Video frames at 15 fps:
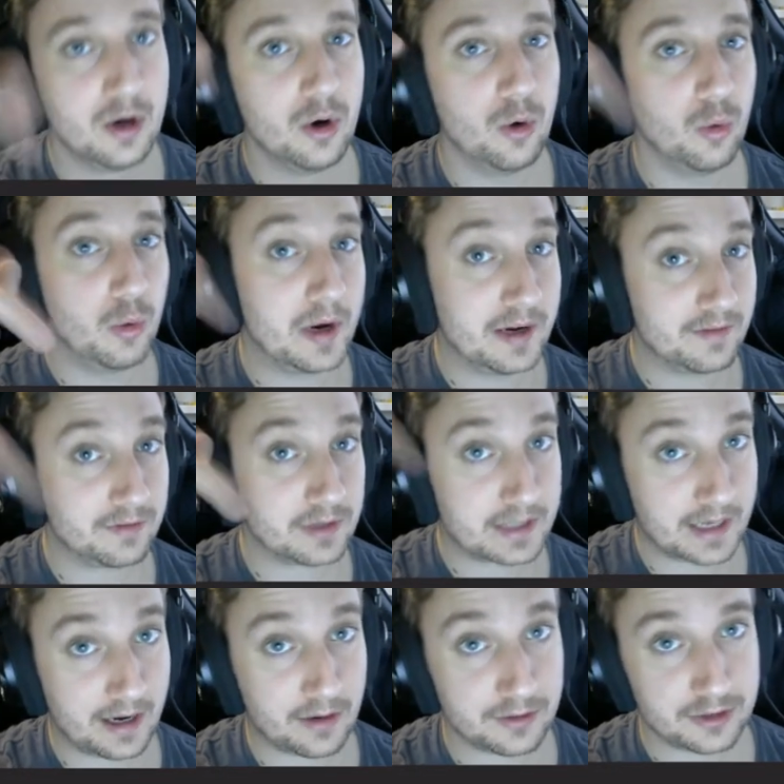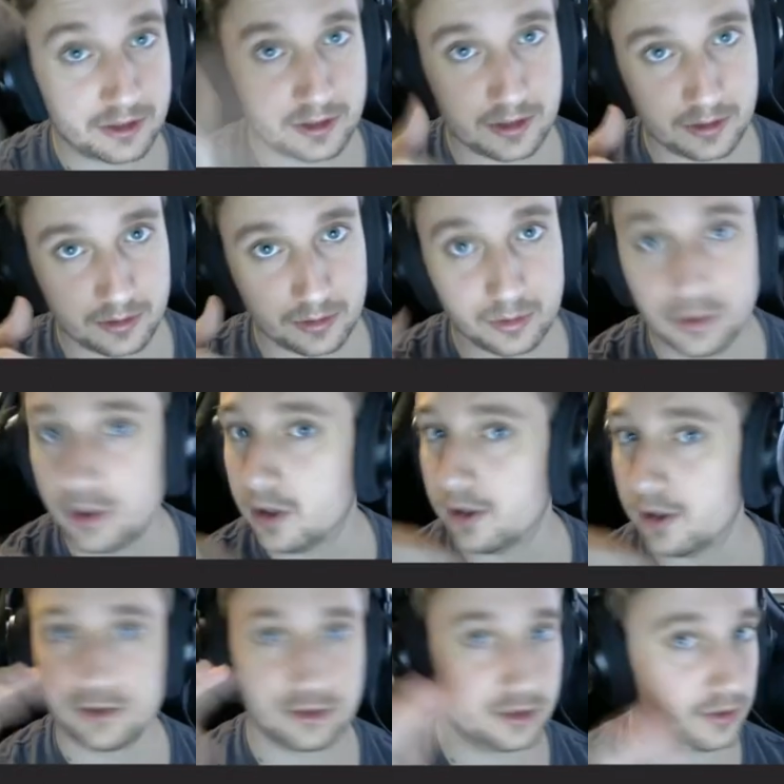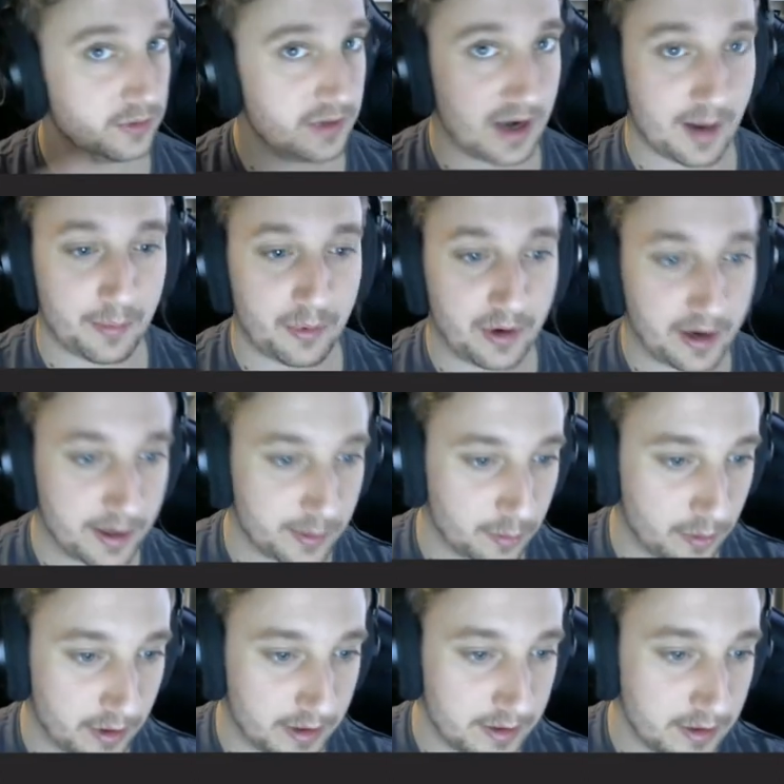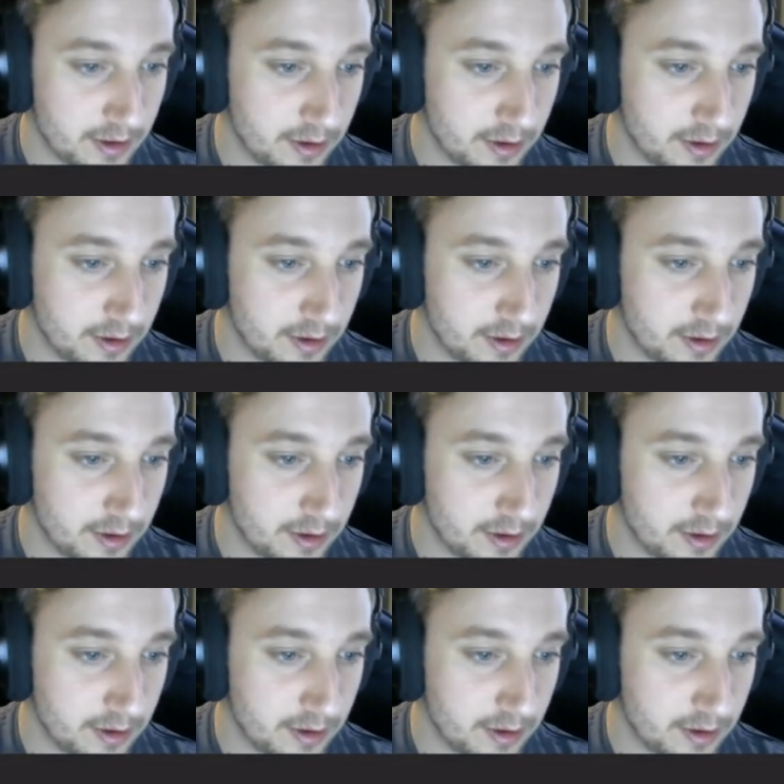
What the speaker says: Wait for count 2. Do not play on 1.